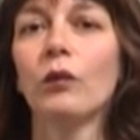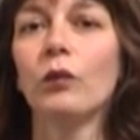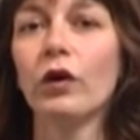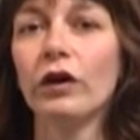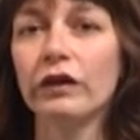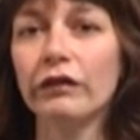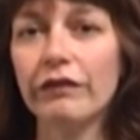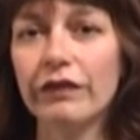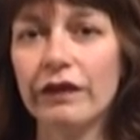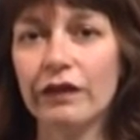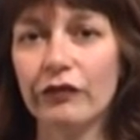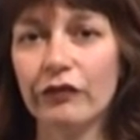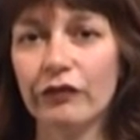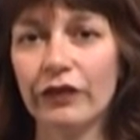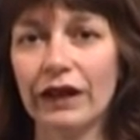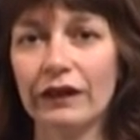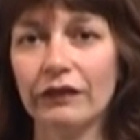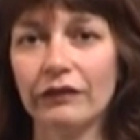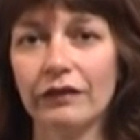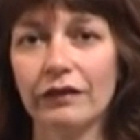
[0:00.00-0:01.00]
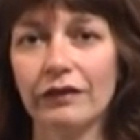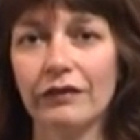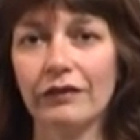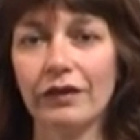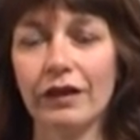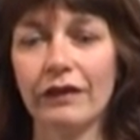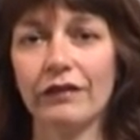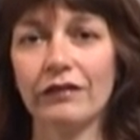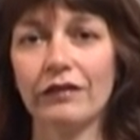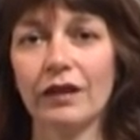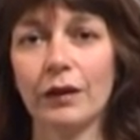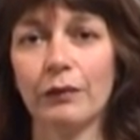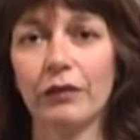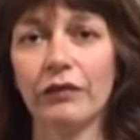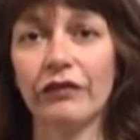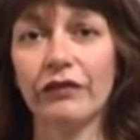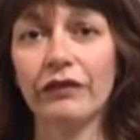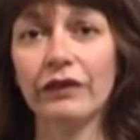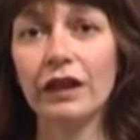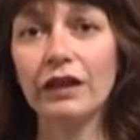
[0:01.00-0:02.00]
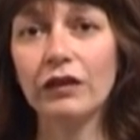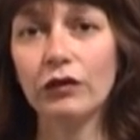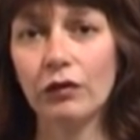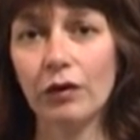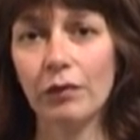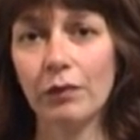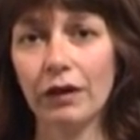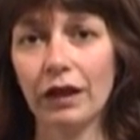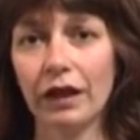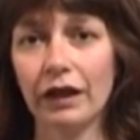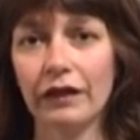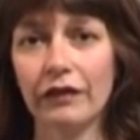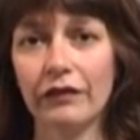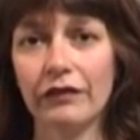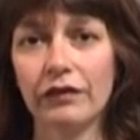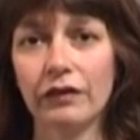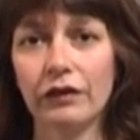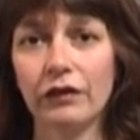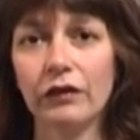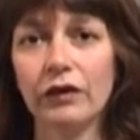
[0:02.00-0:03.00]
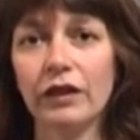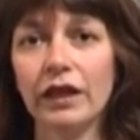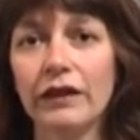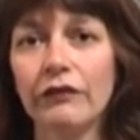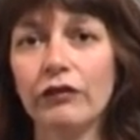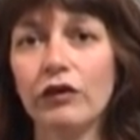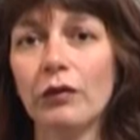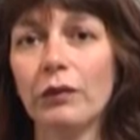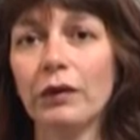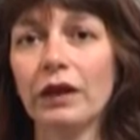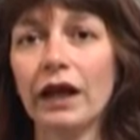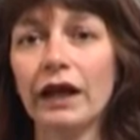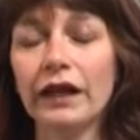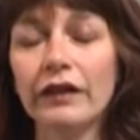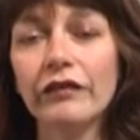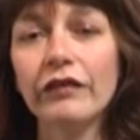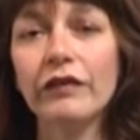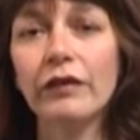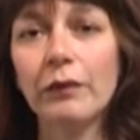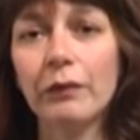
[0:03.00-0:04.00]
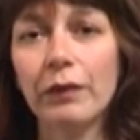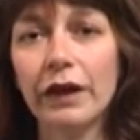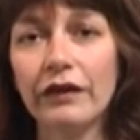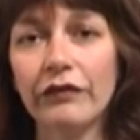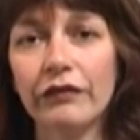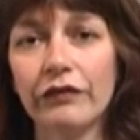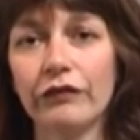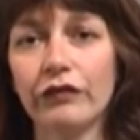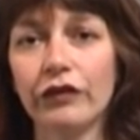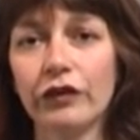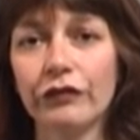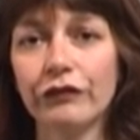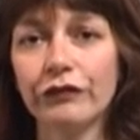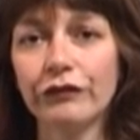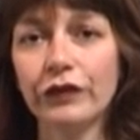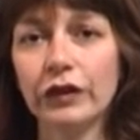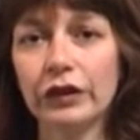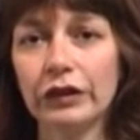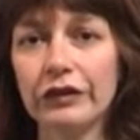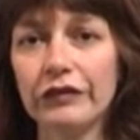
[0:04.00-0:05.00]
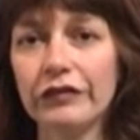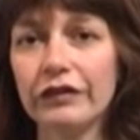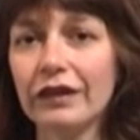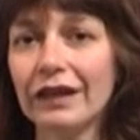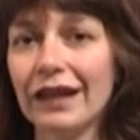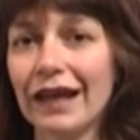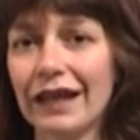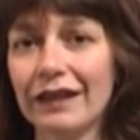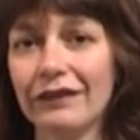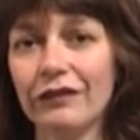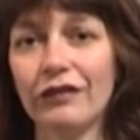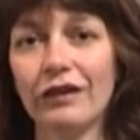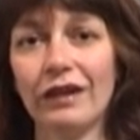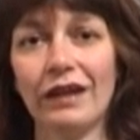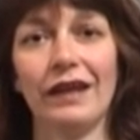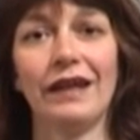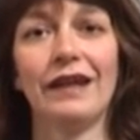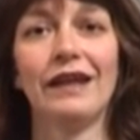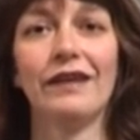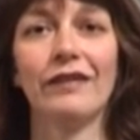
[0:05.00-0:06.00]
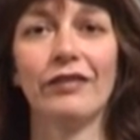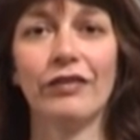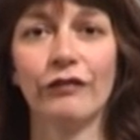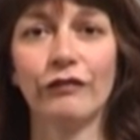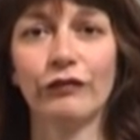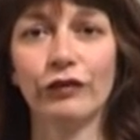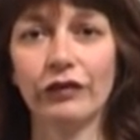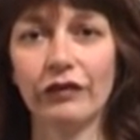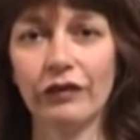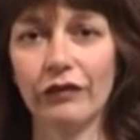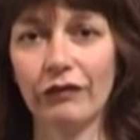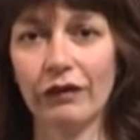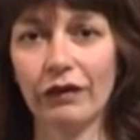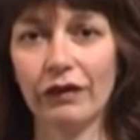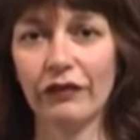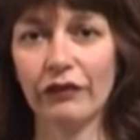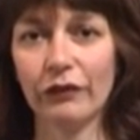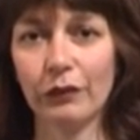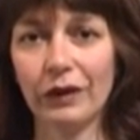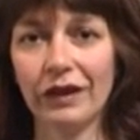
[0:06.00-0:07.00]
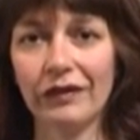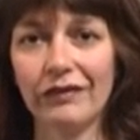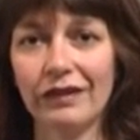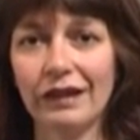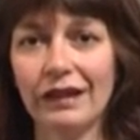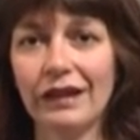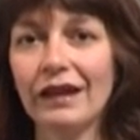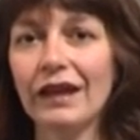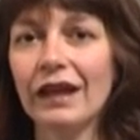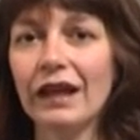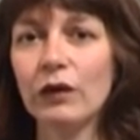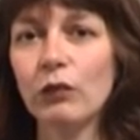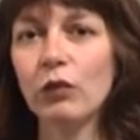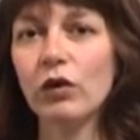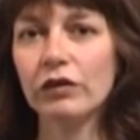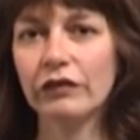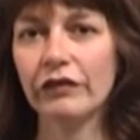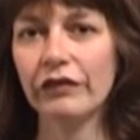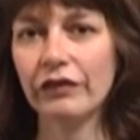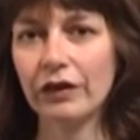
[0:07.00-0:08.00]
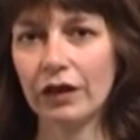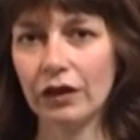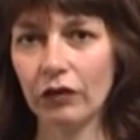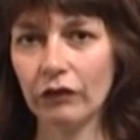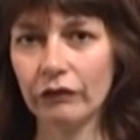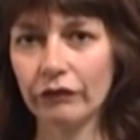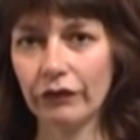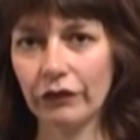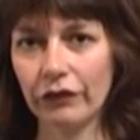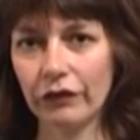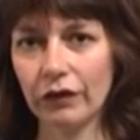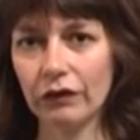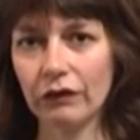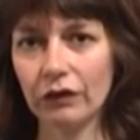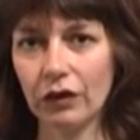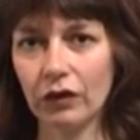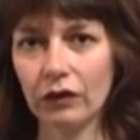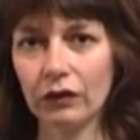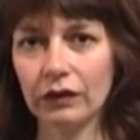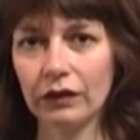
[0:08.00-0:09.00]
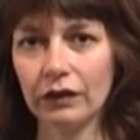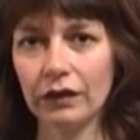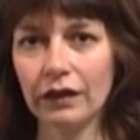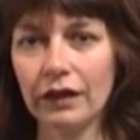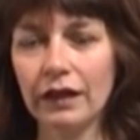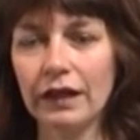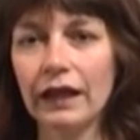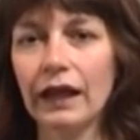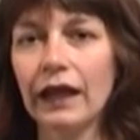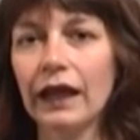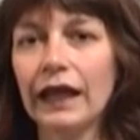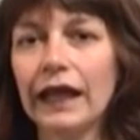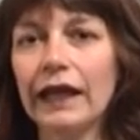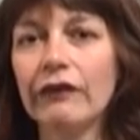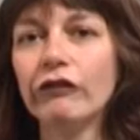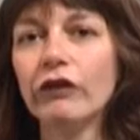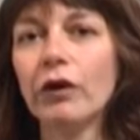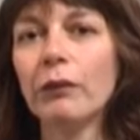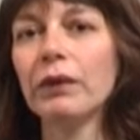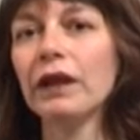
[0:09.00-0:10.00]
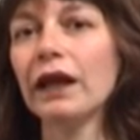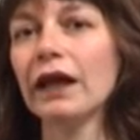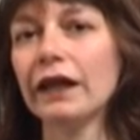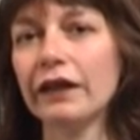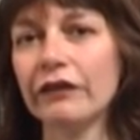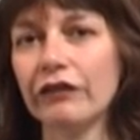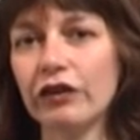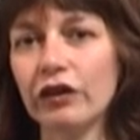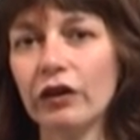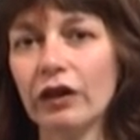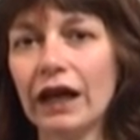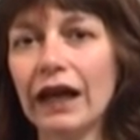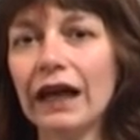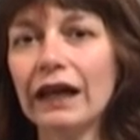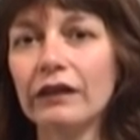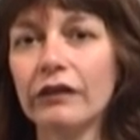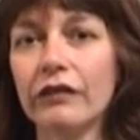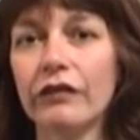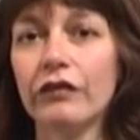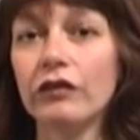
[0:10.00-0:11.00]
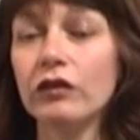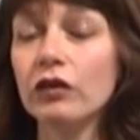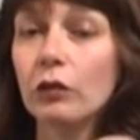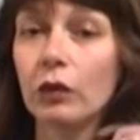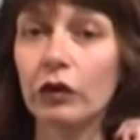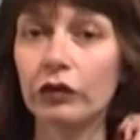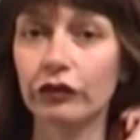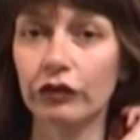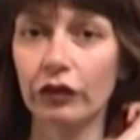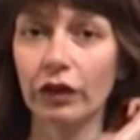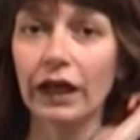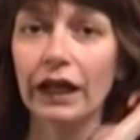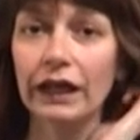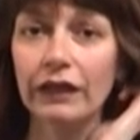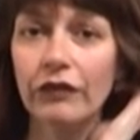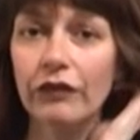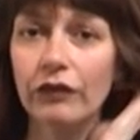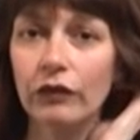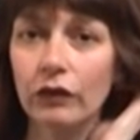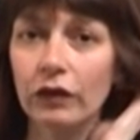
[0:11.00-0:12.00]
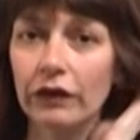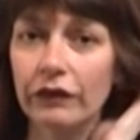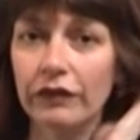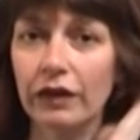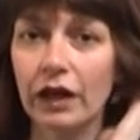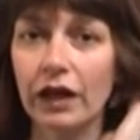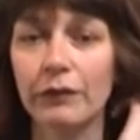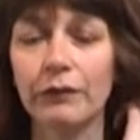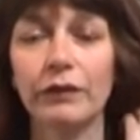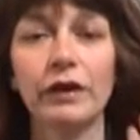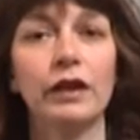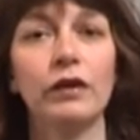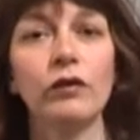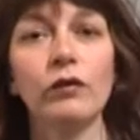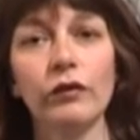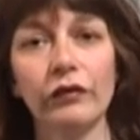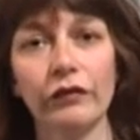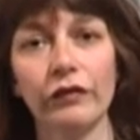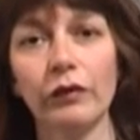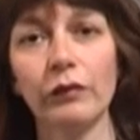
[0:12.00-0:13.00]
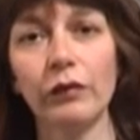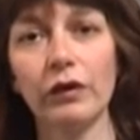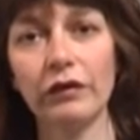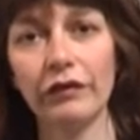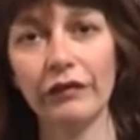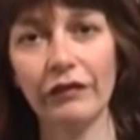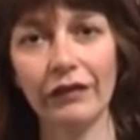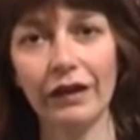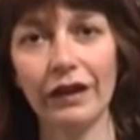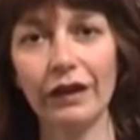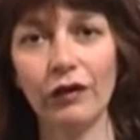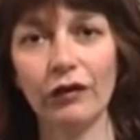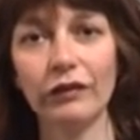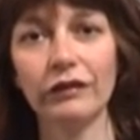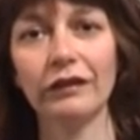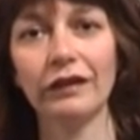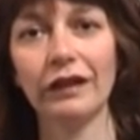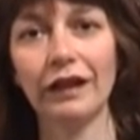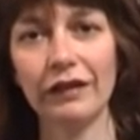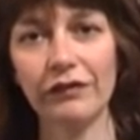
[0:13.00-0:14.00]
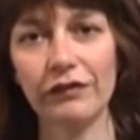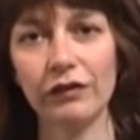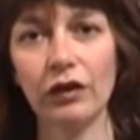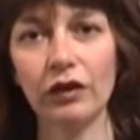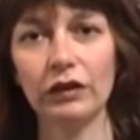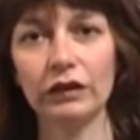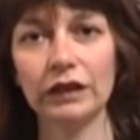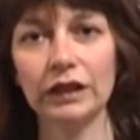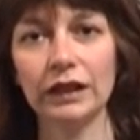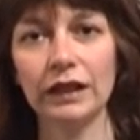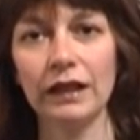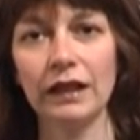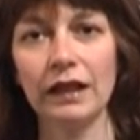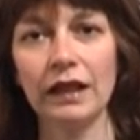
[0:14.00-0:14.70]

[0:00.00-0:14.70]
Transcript: One of these factors are the type of skin you apply it to. If you apply it to the base of your foot and the foot is very sweaty, it won't stay on for so long. If you apply it to your hands and you wash your hands all the time, it also won't stay on as long.